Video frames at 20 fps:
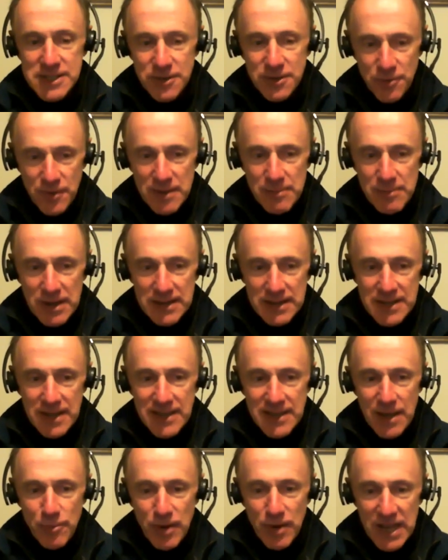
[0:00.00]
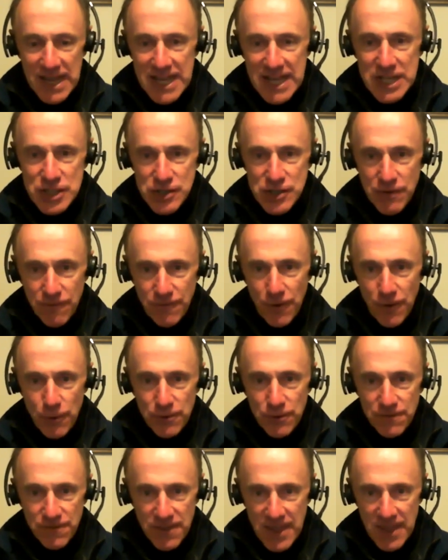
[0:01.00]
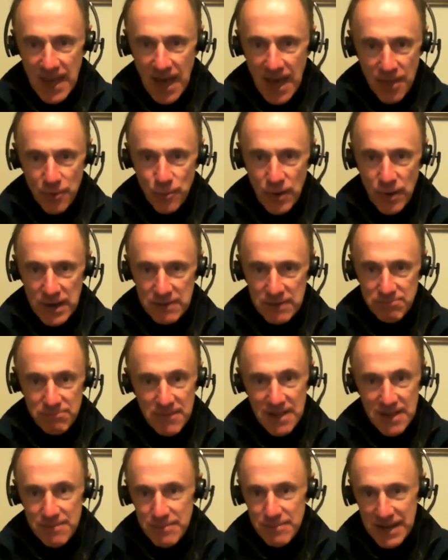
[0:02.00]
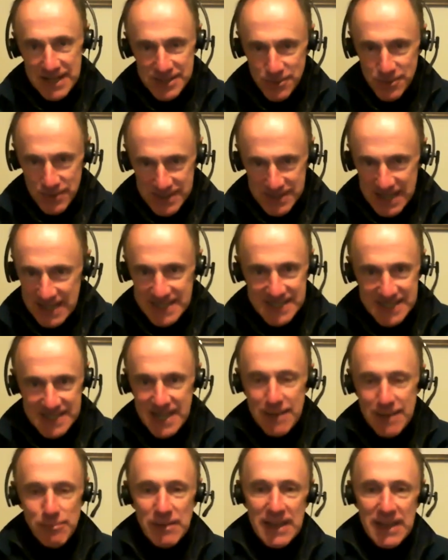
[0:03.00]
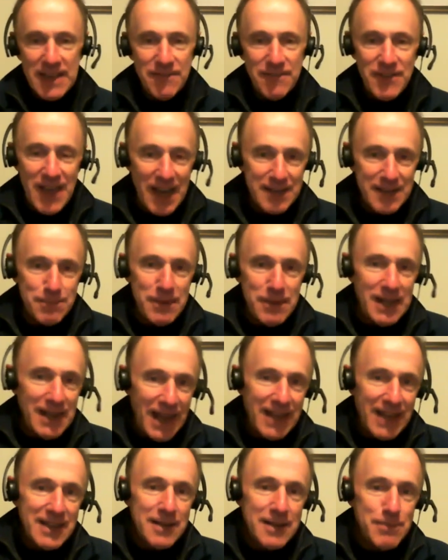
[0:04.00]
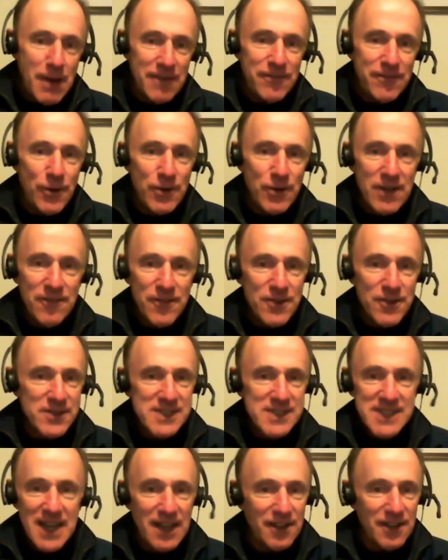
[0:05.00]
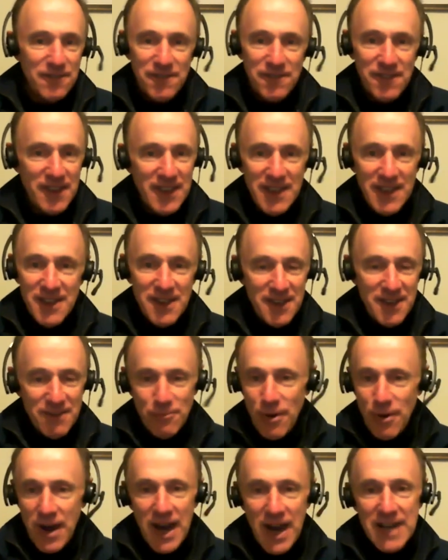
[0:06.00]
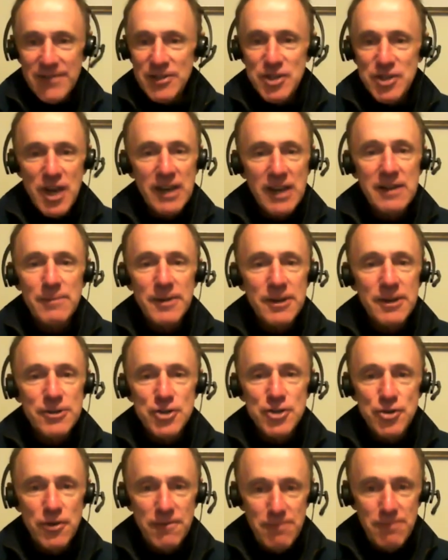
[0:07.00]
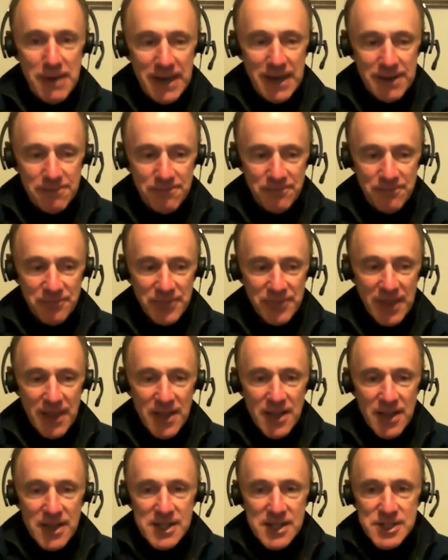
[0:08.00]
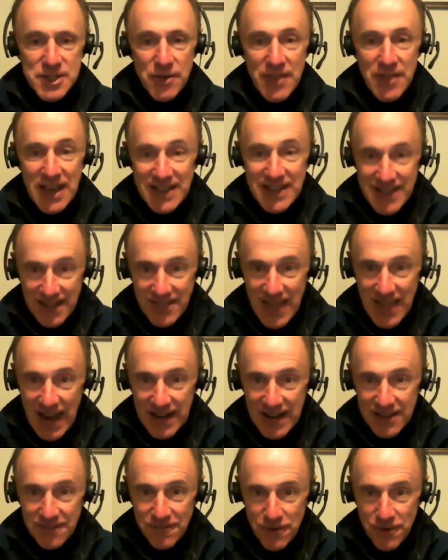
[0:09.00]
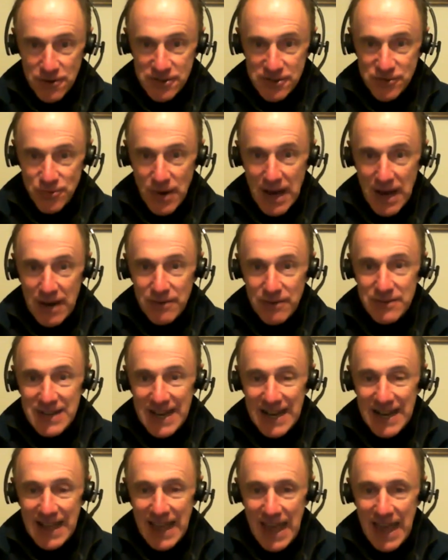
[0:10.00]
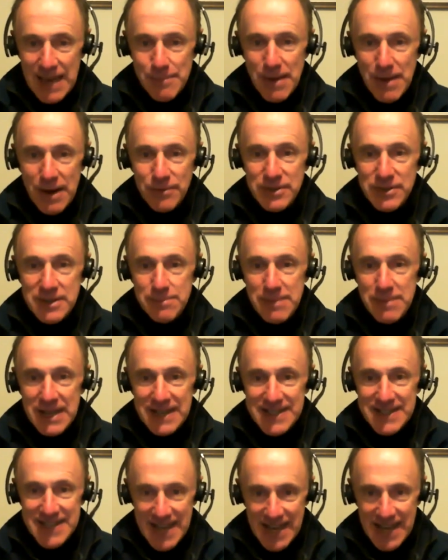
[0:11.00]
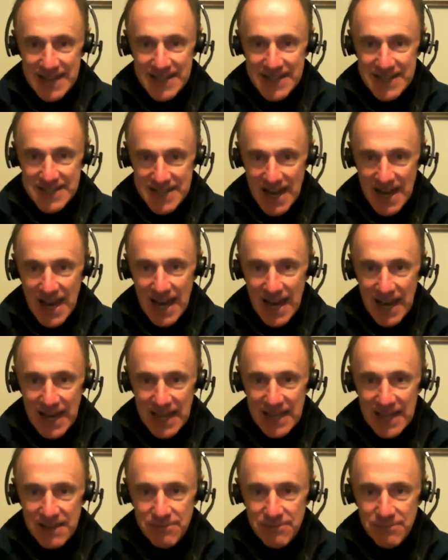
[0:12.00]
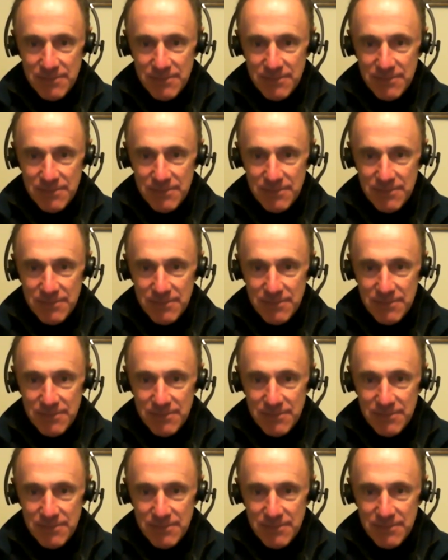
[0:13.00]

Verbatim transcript: agreement, that they would each vote for the other one, because it was unseemly. If you had to be elected by voting for yourself, what kind of a gentleman could you have been? So they did that in the first round, and it came out to be a dead tie.